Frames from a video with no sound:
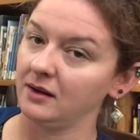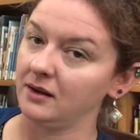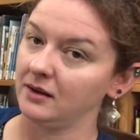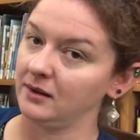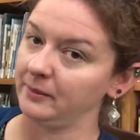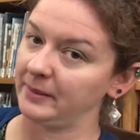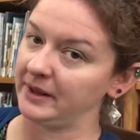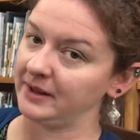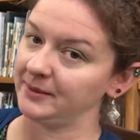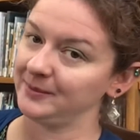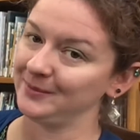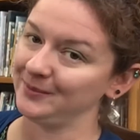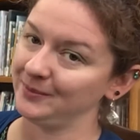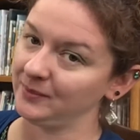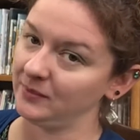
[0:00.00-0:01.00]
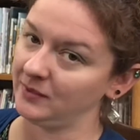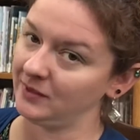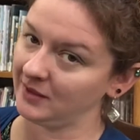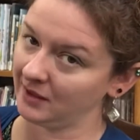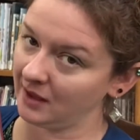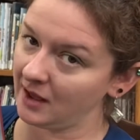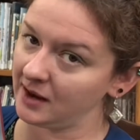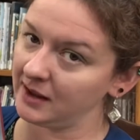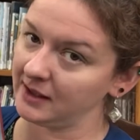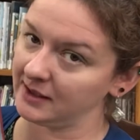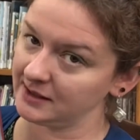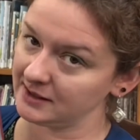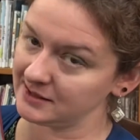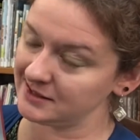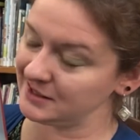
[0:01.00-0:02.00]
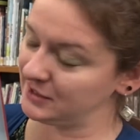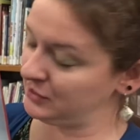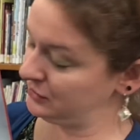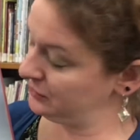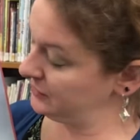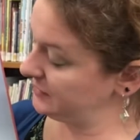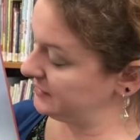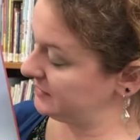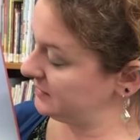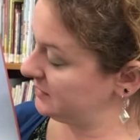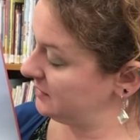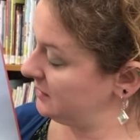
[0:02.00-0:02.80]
But the cutting continues.